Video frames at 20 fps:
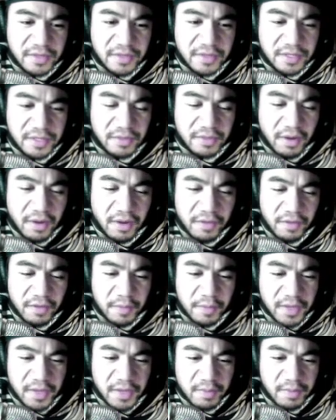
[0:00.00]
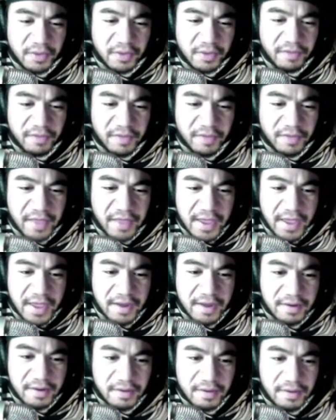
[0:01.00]
and to all the people of the
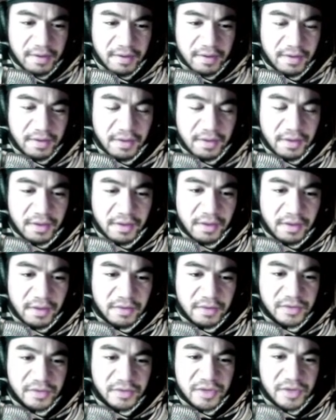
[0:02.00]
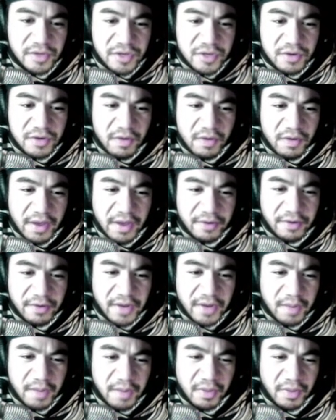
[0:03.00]
land. To you, O
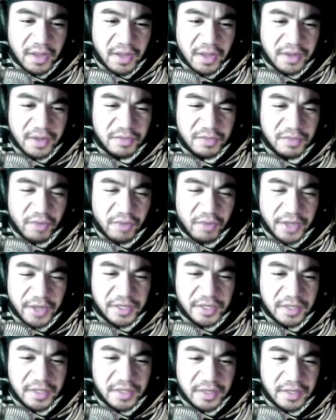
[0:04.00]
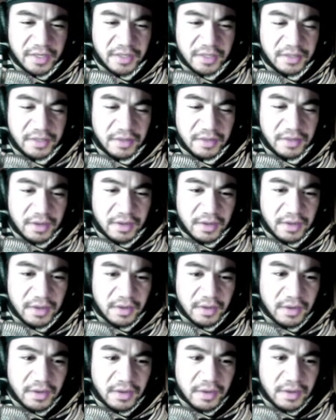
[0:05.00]
Adonai, belongs righteousness,
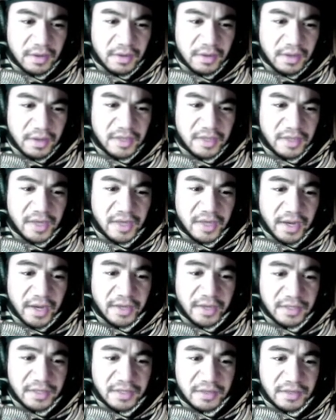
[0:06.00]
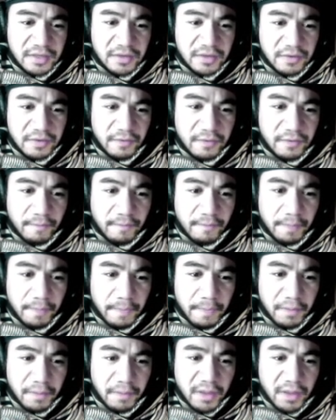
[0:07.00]
and to us
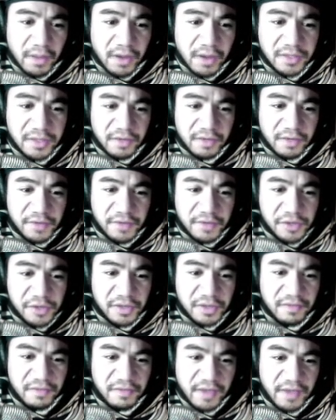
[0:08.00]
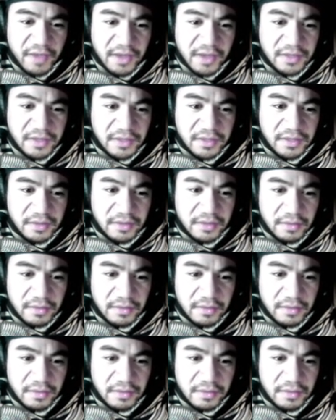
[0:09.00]
belongs confusion of face,